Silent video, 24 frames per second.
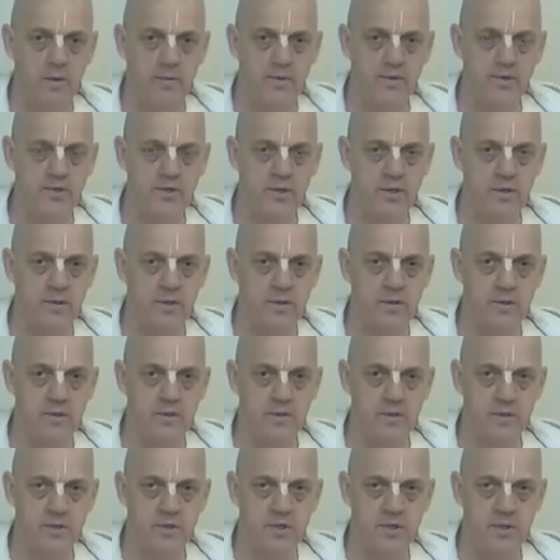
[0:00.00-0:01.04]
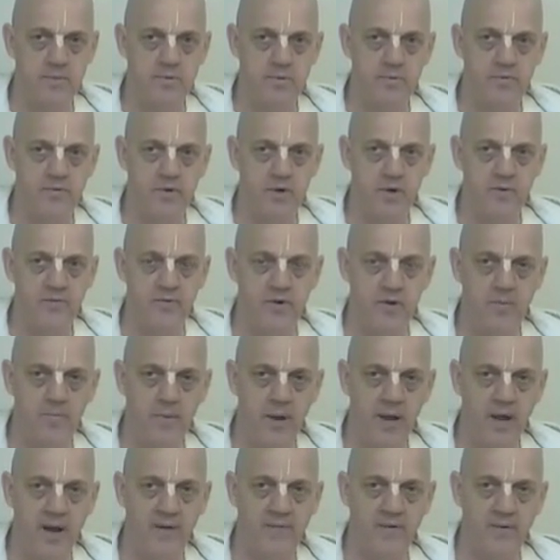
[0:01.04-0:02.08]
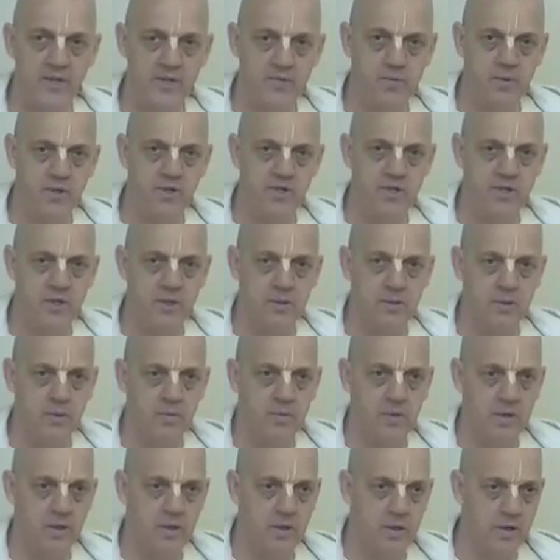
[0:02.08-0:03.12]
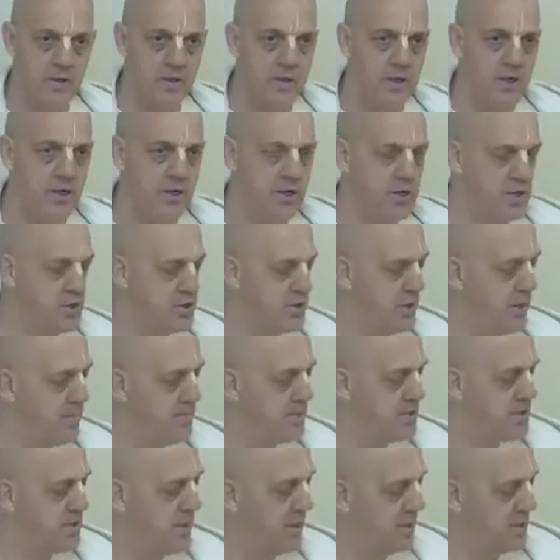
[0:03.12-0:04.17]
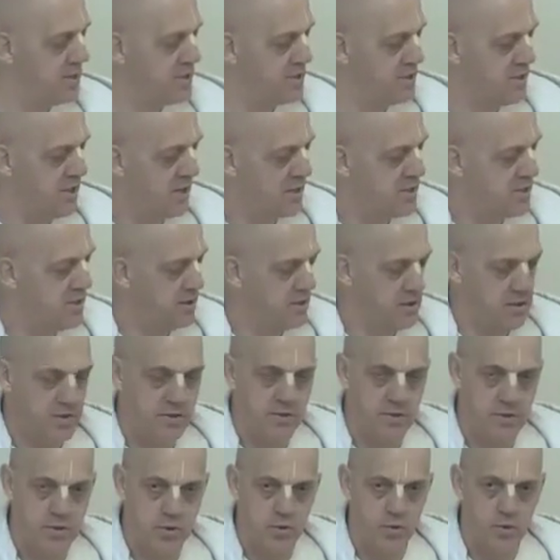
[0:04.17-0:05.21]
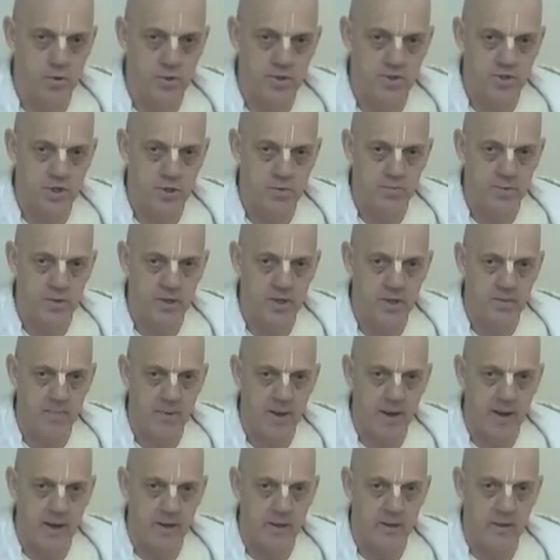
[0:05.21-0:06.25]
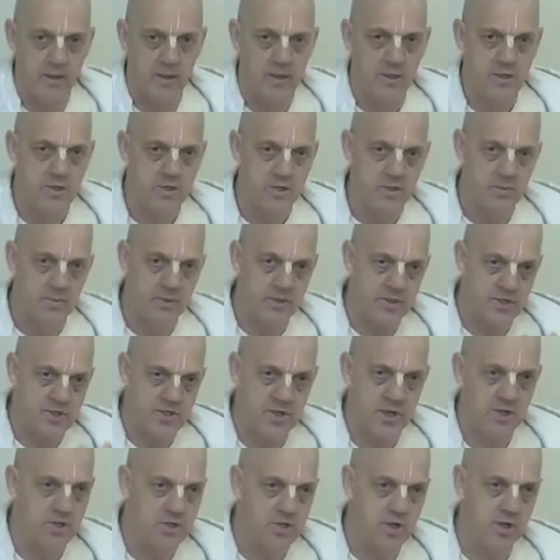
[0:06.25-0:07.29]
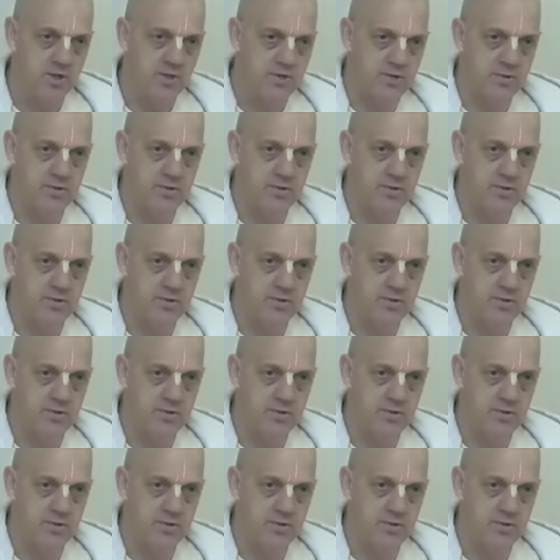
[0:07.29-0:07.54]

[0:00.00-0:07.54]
The gems were very, very powerful, and that's why you see with a lot of gem settings, there's actually the jewel is open at the back, so when the sun shines through